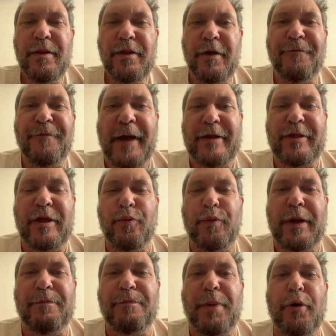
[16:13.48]
the fact that
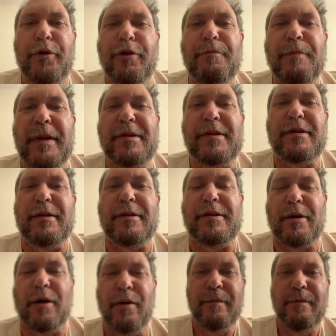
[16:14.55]
we both missed the,
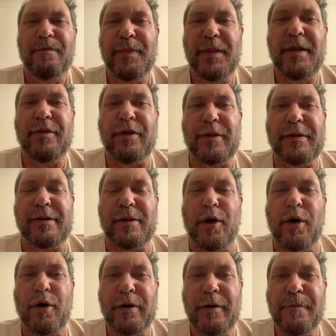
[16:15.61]
so- the
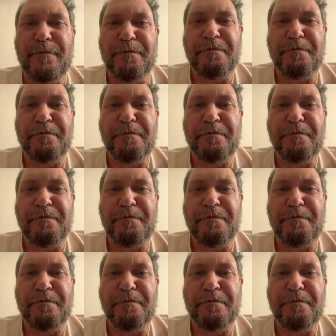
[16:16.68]
song